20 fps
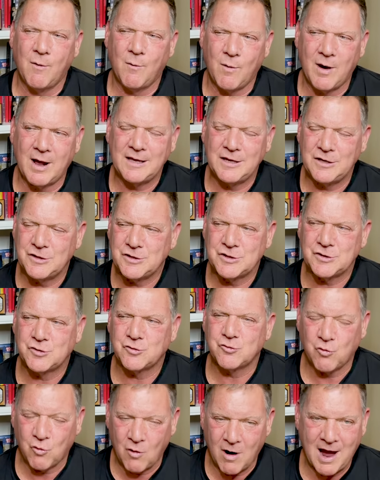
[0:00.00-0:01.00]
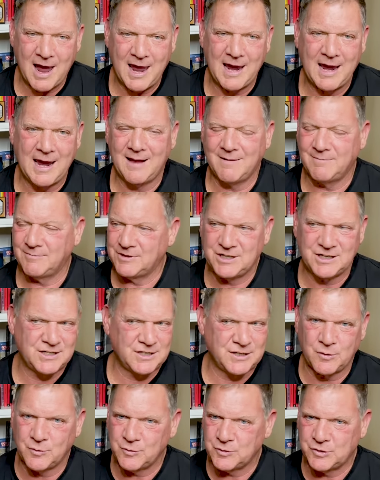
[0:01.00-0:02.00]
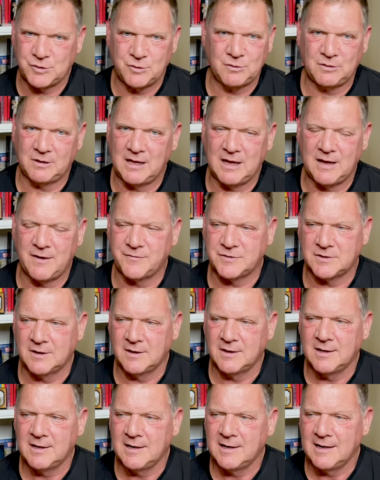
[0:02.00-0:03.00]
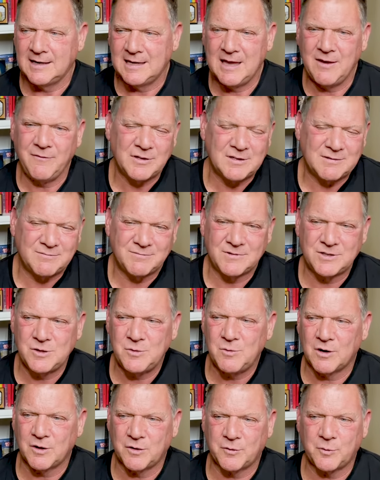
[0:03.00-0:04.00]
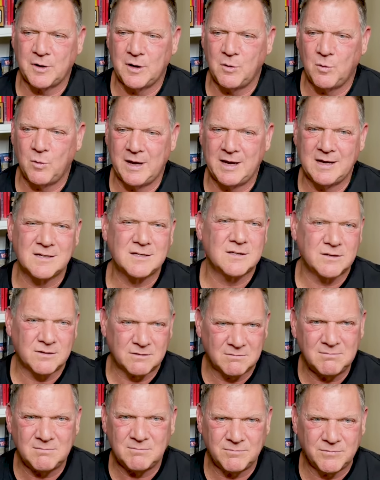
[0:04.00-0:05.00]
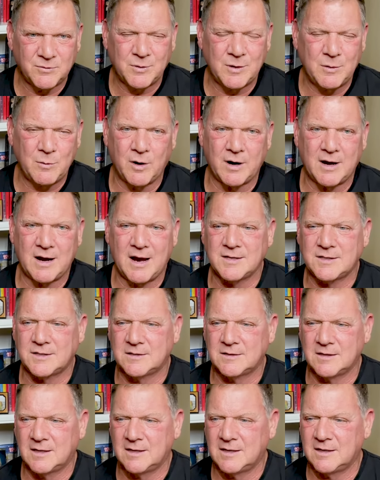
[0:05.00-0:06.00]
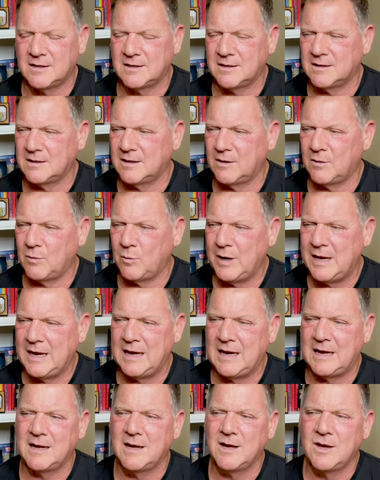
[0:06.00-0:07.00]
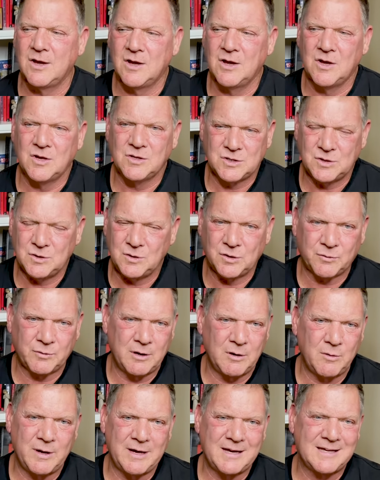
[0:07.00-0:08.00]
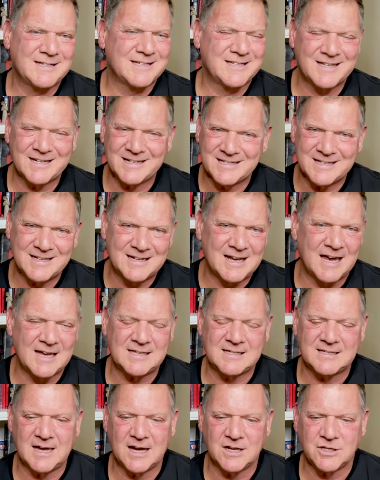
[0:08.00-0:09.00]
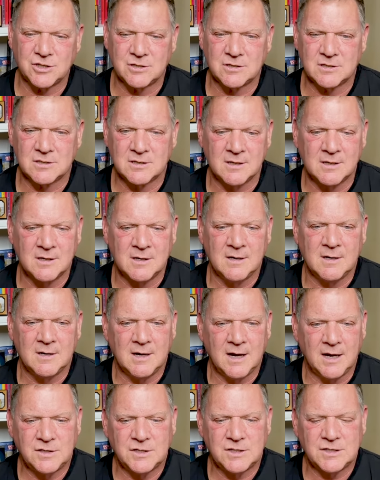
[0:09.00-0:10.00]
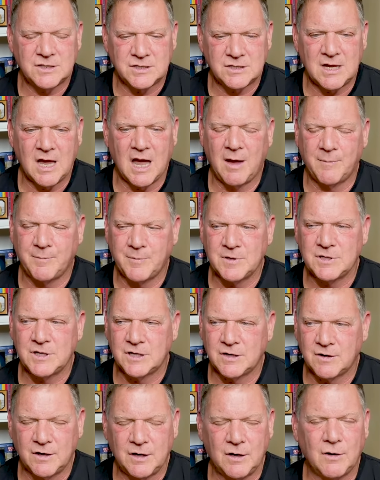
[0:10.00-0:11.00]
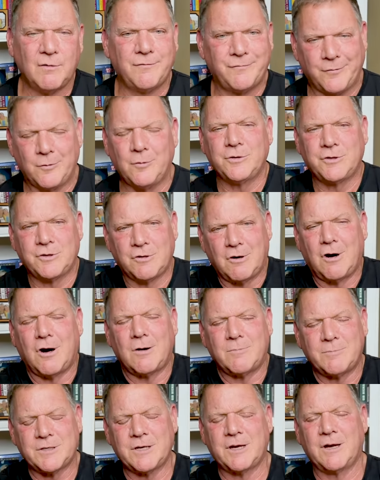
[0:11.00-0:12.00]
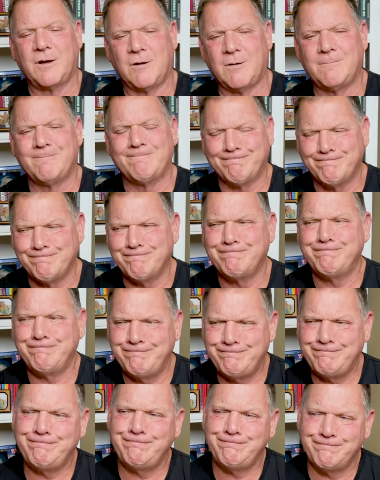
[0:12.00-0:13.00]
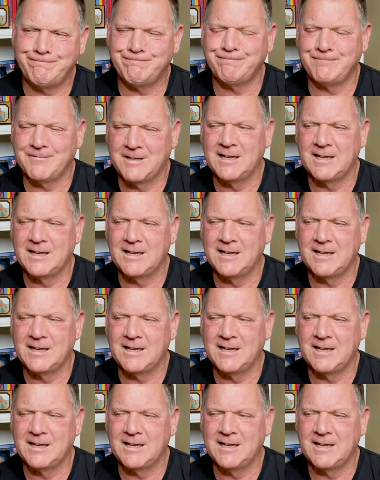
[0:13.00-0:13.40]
Why don't you just try just those two lifts? Give it two or three weeks, three workouts uh, a week, two, three weeks, six to nine sessions, and just stop and then, you know, fold your arms and go, hmm,